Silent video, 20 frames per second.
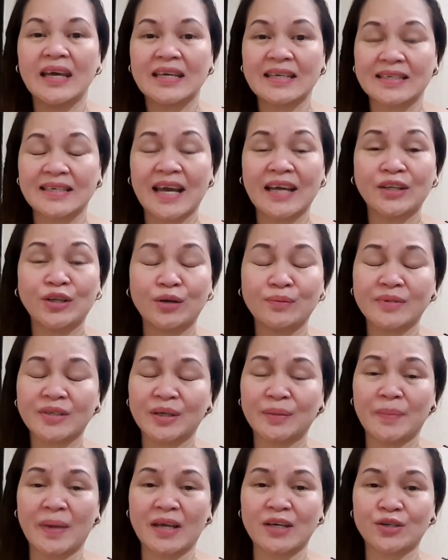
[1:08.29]
Site
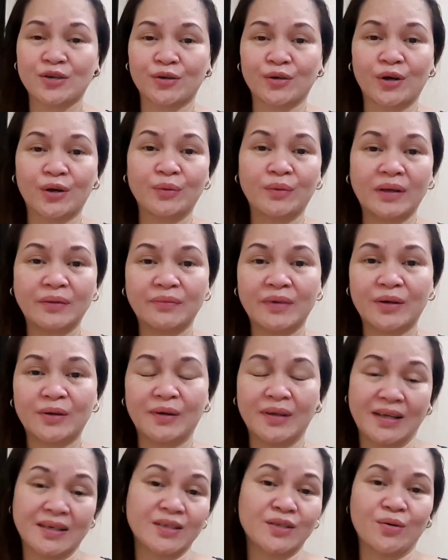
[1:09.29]
observation, or what we
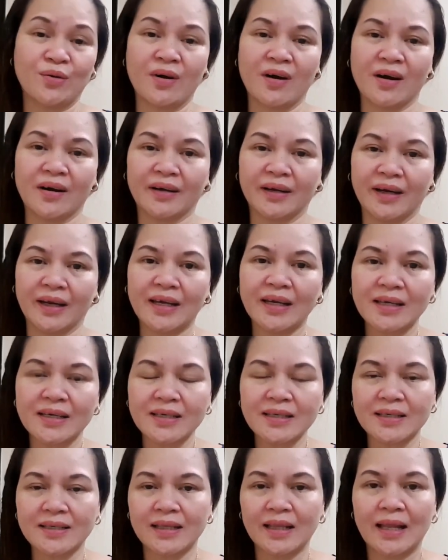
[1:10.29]
call SOR,
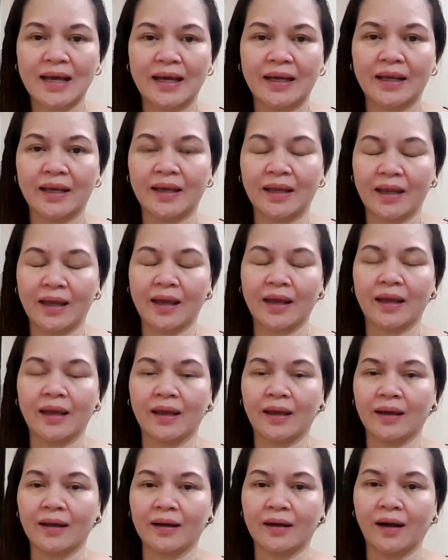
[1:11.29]
is like
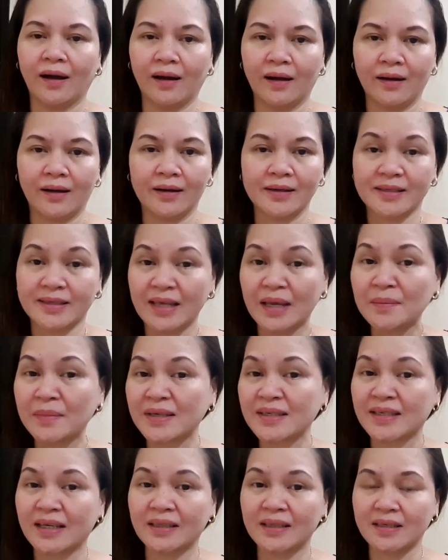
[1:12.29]
a same
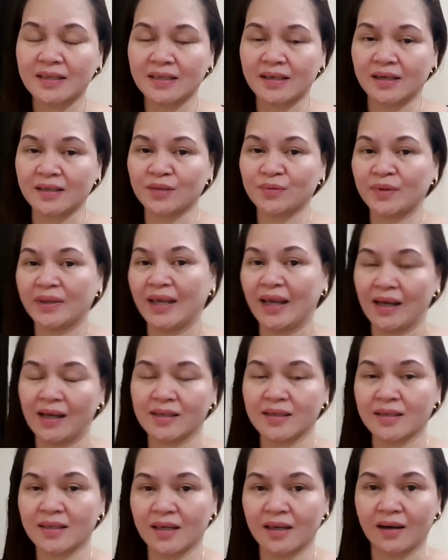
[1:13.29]
as I discussed with the
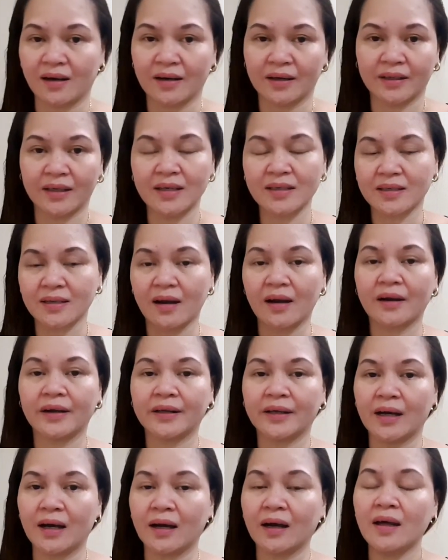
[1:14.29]
NCR. These
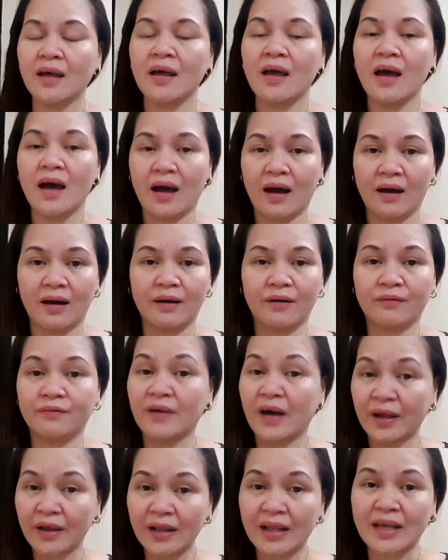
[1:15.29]
are the
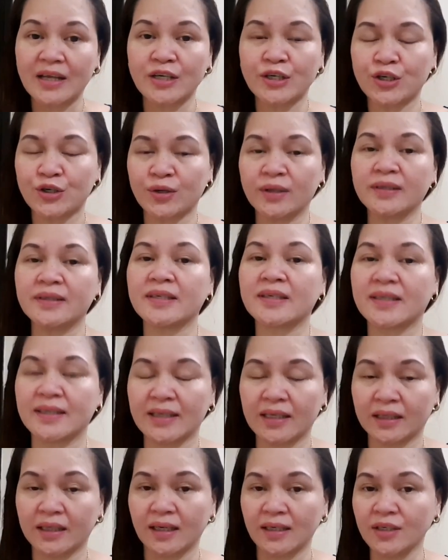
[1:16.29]
violations
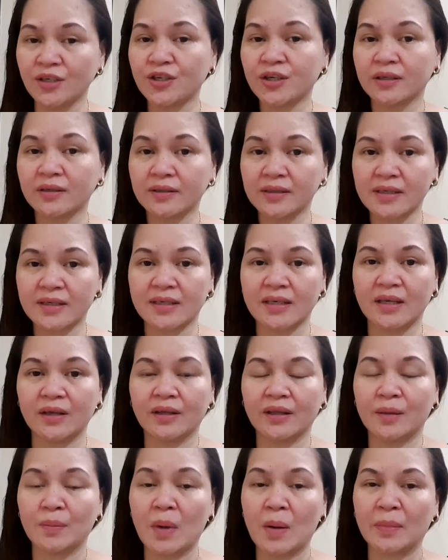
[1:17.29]
that the engineers
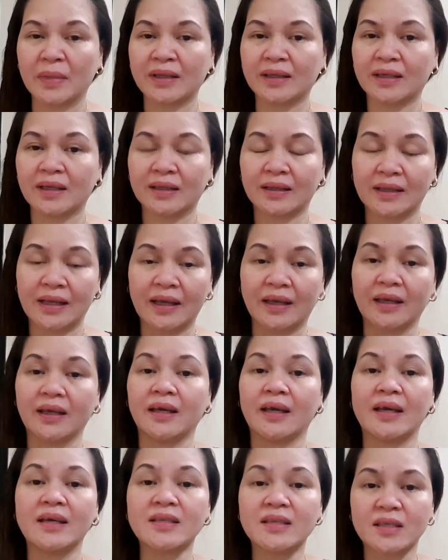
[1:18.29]
see the moment that they
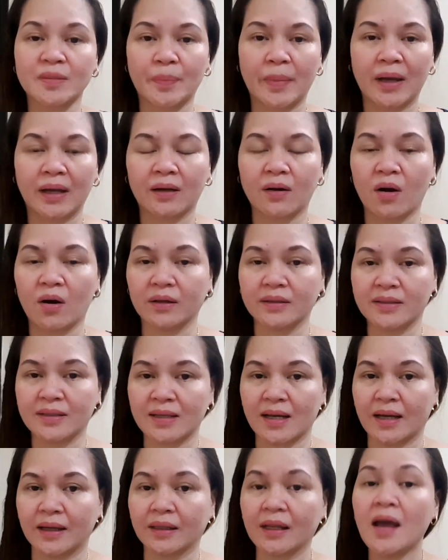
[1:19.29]
inspect on
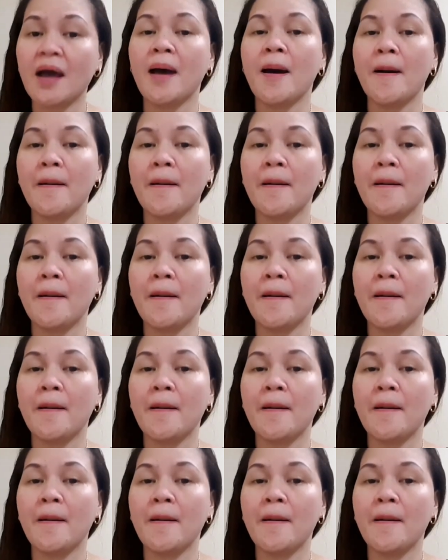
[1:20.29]
site.